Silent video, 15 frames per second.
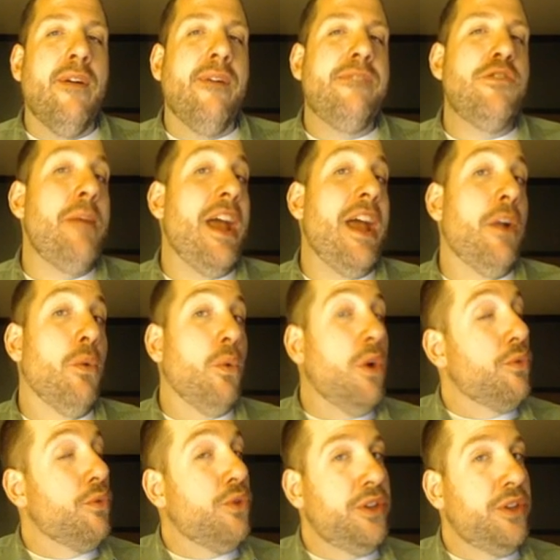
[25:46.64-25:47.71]
no matter
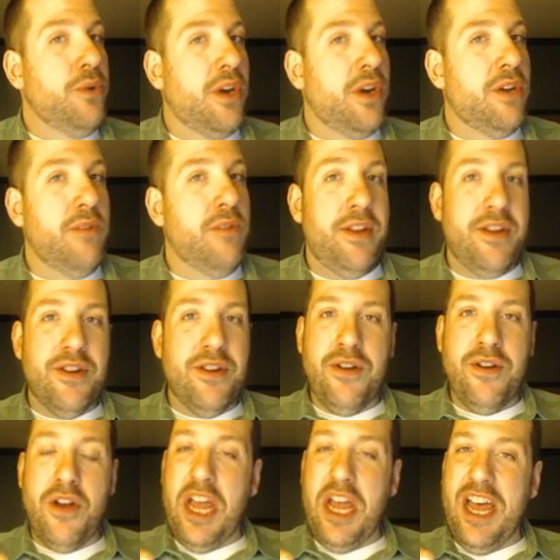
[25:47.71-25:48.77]
what role you are, whether
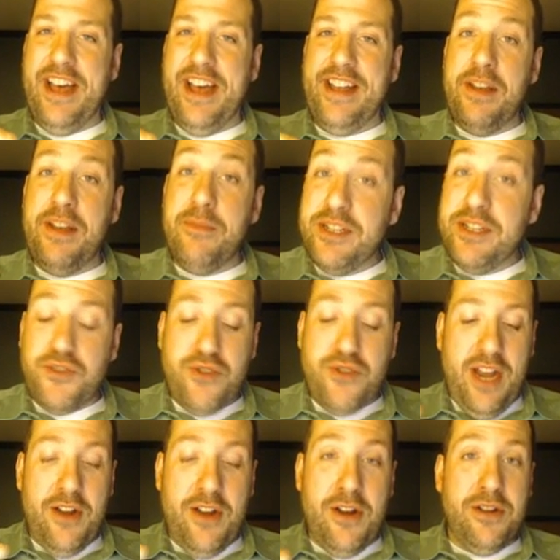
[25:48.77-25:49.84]
you're an
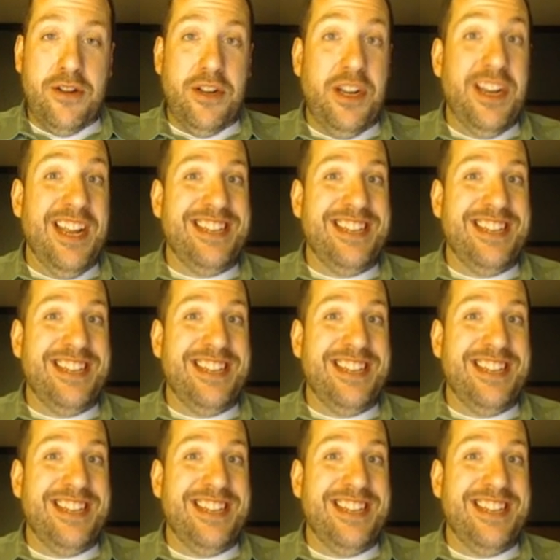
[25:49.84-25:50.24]
administrator